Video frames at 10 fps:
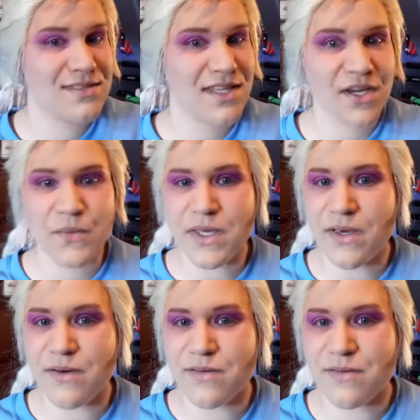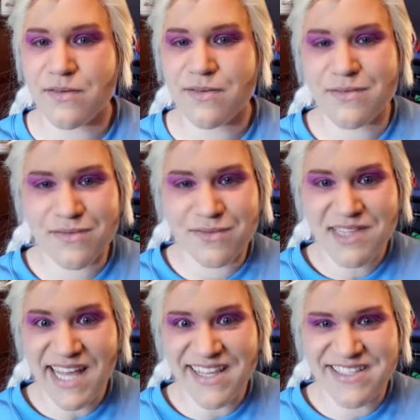There we go.
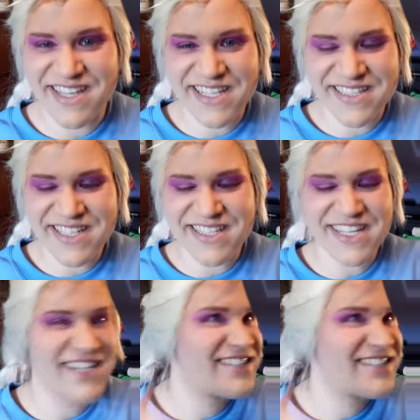That looks nice, doesn't it?